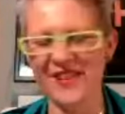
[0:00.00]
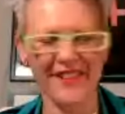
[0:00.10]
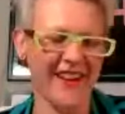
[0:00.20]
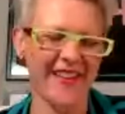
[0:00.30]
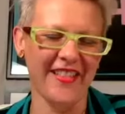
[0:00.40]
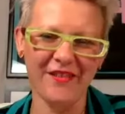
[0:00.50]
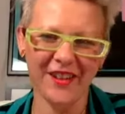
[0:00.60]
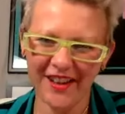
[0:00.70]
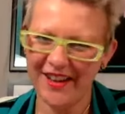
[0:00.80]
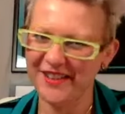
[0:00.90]
it. I love
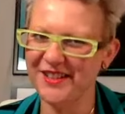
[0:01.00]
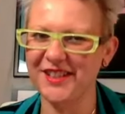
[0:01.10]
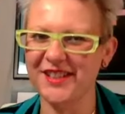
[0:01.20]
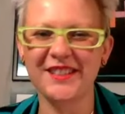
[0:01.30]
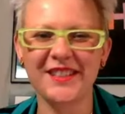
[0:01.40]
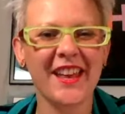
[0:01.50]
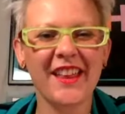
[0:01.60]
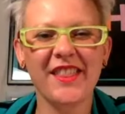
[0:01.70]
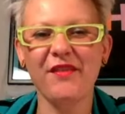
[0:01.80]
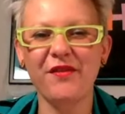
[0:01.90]
it. It's just
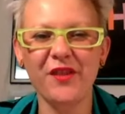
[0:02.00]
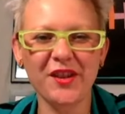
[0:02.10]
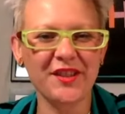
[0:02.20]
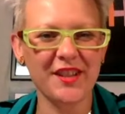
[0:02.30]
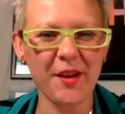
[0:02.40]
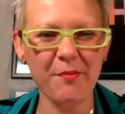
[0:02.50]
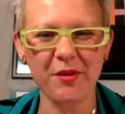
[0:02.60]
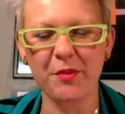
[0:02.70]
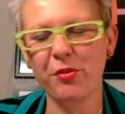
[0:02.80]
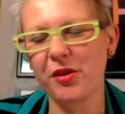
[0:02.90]
that first step and
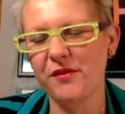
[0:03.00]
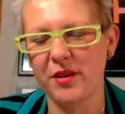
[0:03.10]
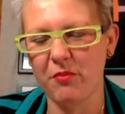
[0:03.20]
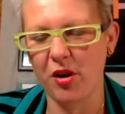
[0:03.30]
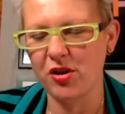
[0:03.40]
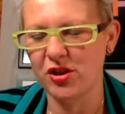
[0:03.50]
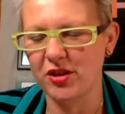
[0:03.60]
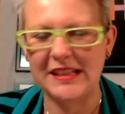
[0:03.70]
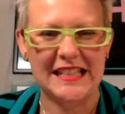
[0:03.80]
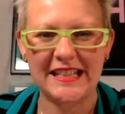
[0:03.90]
improve it in
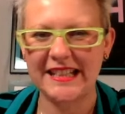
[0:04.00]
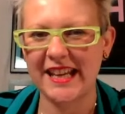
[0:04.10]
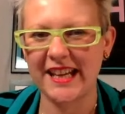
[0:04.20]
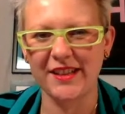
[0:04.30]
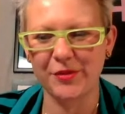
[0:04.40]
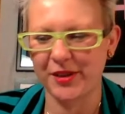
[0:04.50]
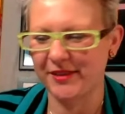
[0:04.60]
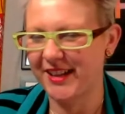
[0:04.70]
motion. Just get into it,